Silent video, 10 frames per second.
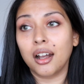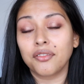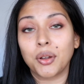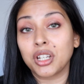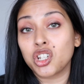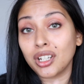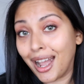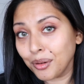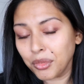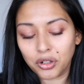foundation
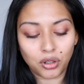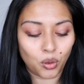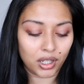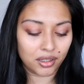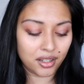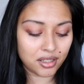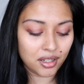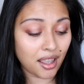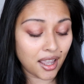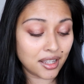had mineral oil in it.
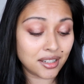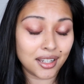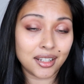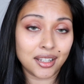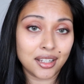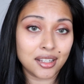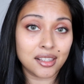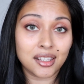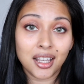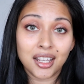And it
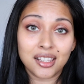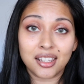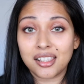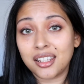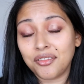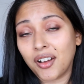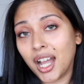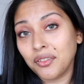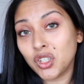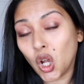is
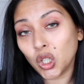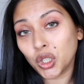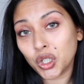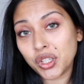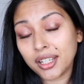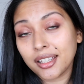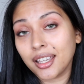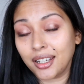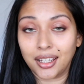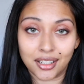$65
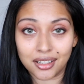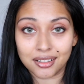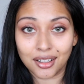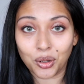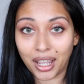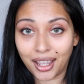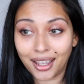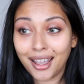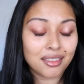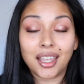Canadian. Okay,
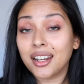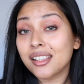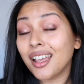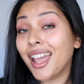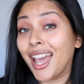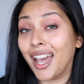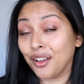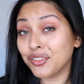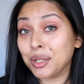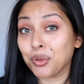that is a
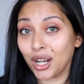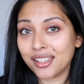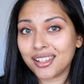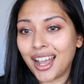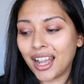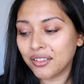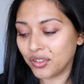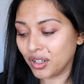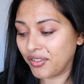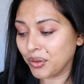hefty price tag
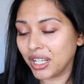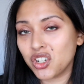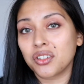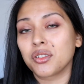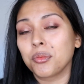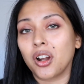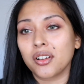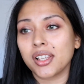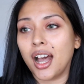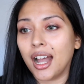for a foundation from
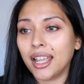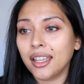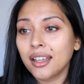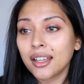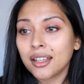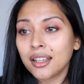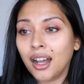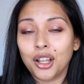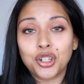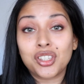NARS. I
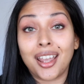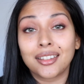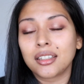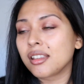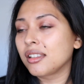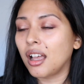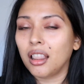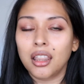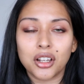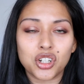understand that this is a
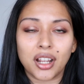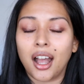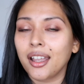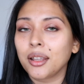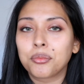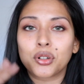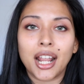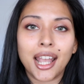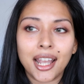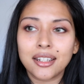luxury high-end
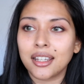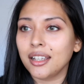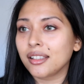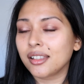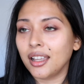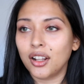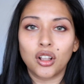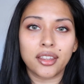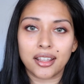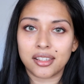brand, and
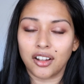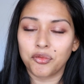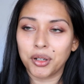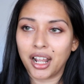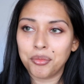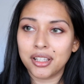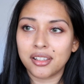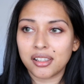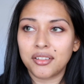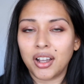all that stuff, but I mean
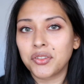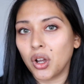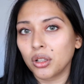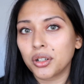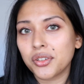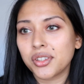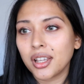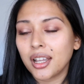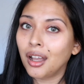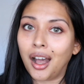$65.
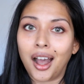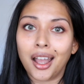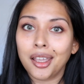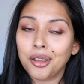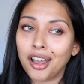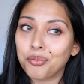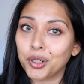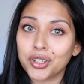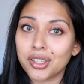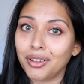I have
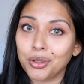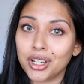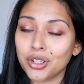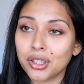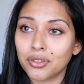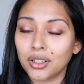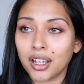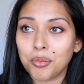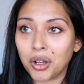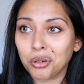purchased foundations for like
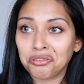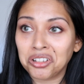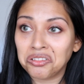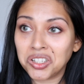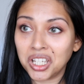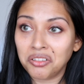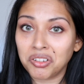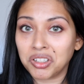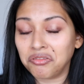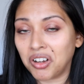about 50,
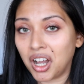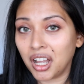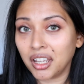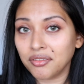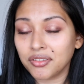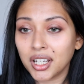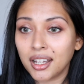55,